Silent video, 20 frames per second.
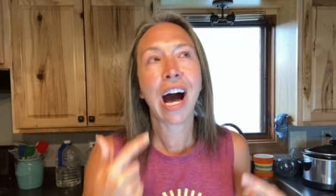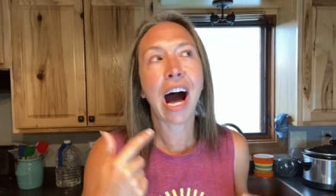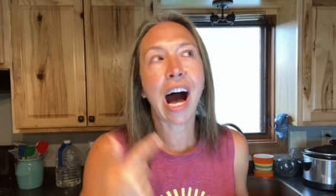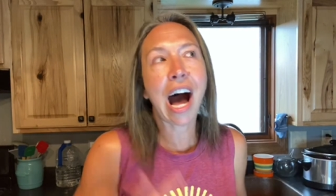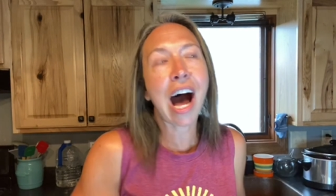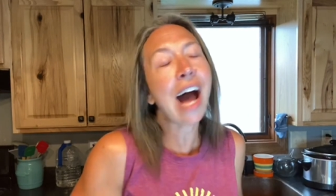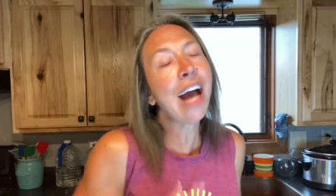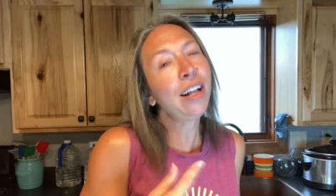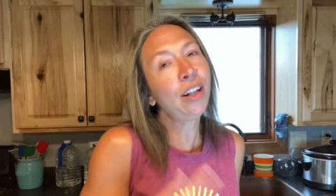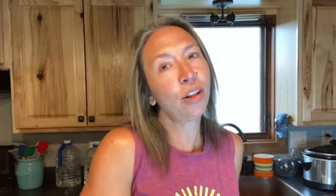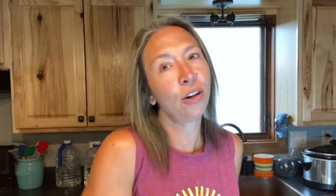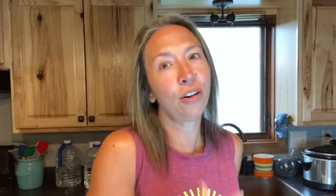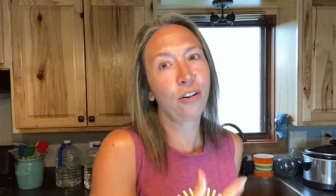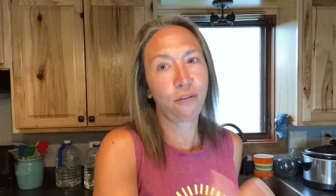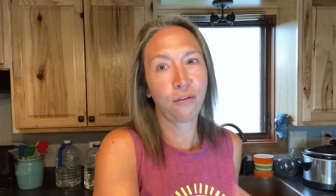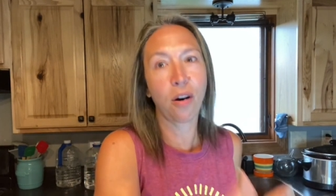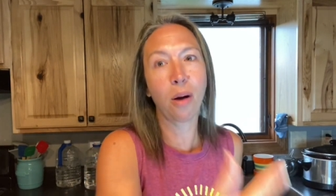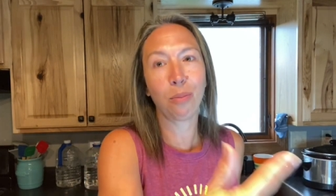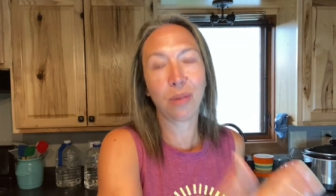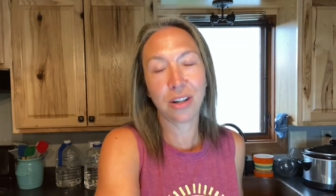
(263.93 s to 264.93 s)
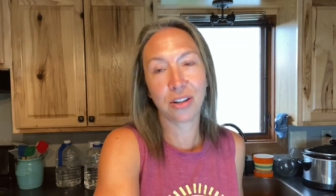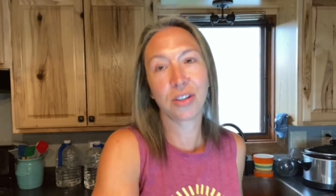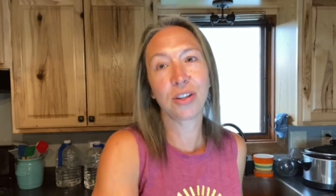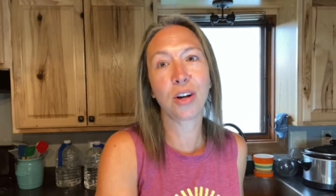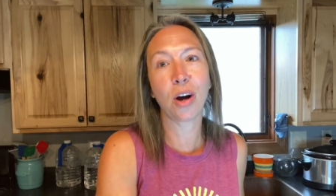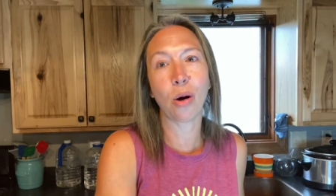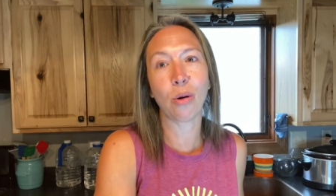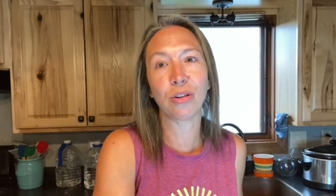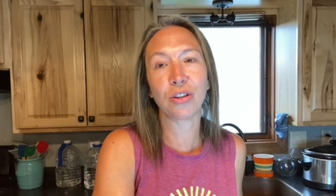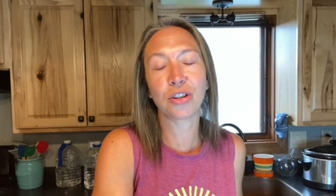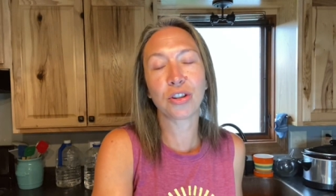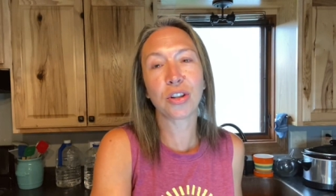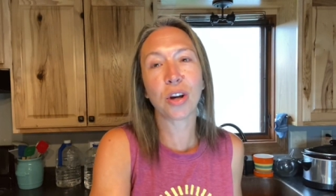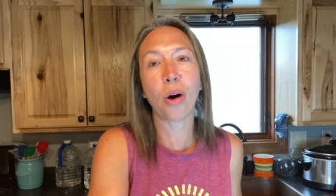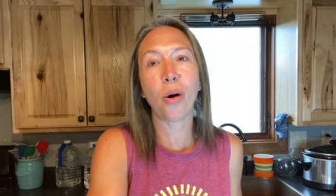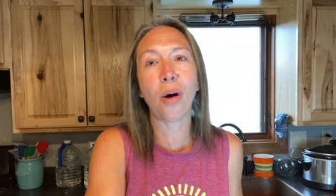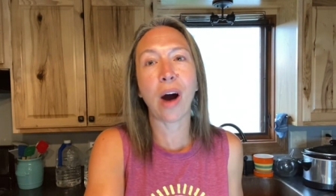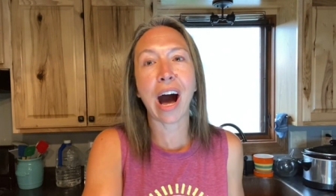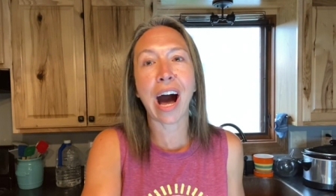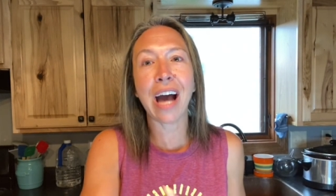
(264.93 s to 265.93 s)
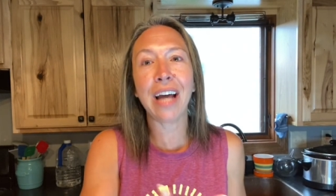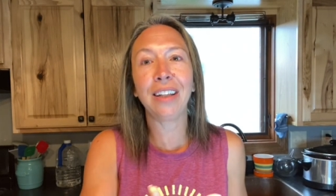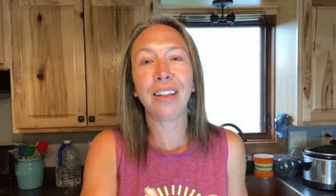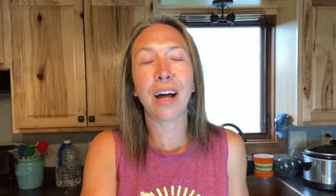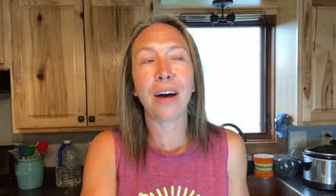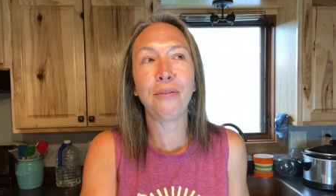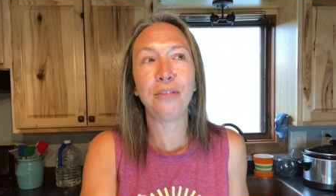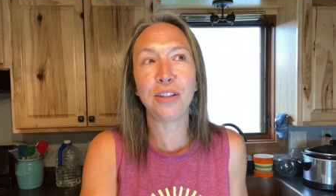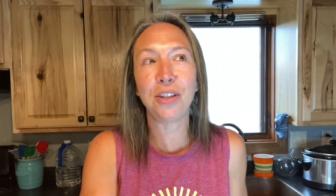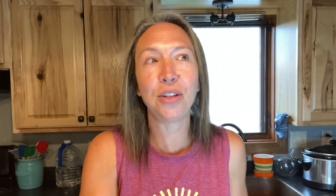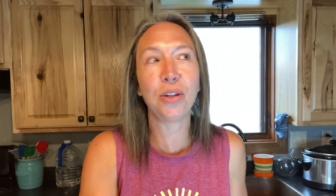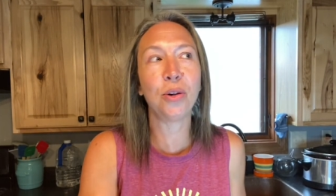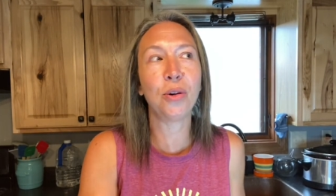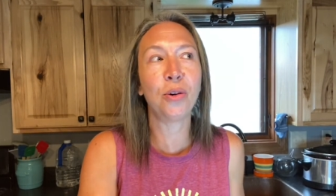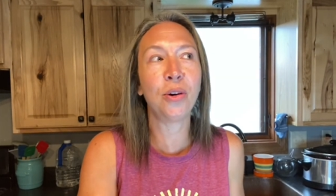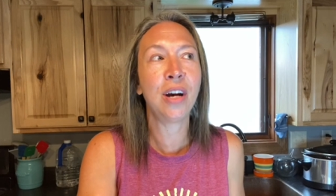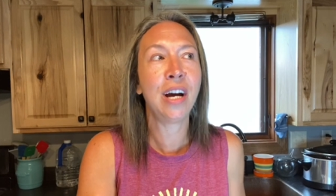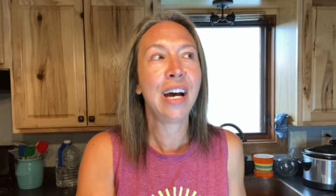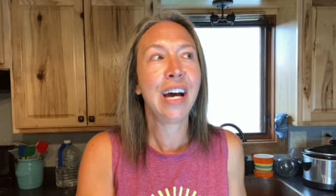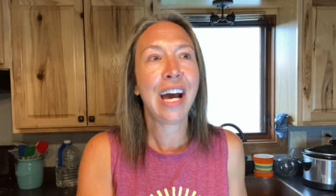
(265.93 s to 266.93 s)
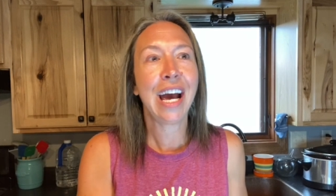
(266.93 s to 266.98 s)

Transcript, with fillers: I learn from his coach. So I love to,